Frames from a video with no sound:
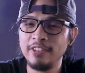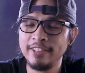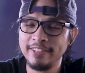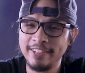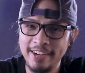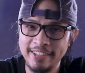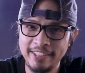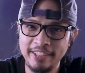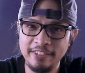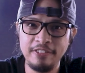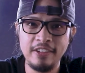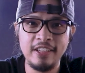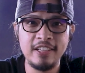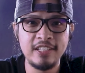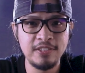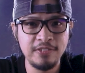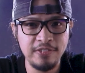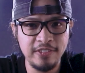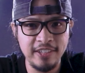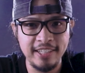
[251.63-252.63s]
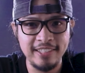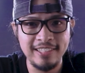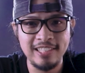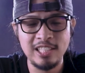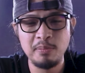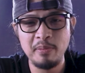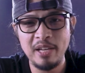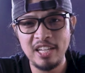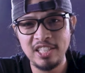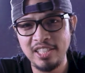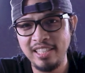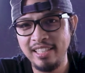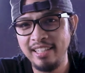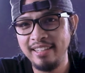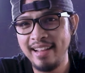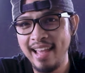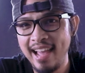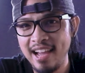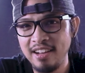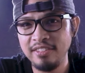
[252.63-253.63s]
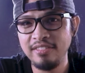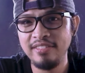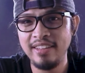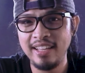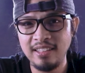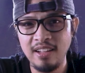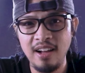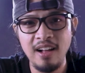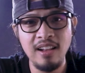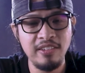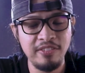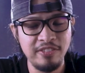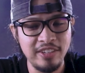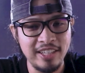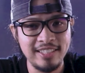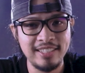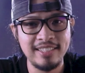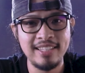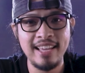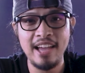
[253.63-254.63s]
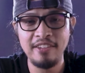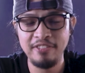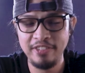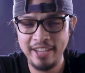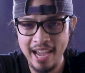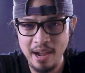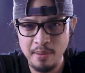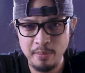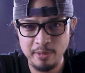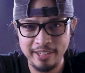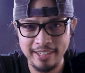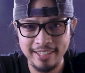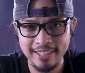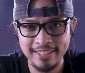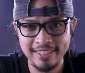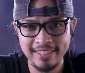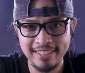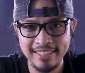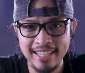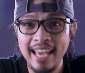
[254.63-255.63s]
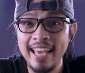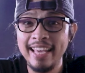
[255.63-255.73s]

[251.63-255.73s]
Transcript: Photography is fun, especially now that all of us have cameras.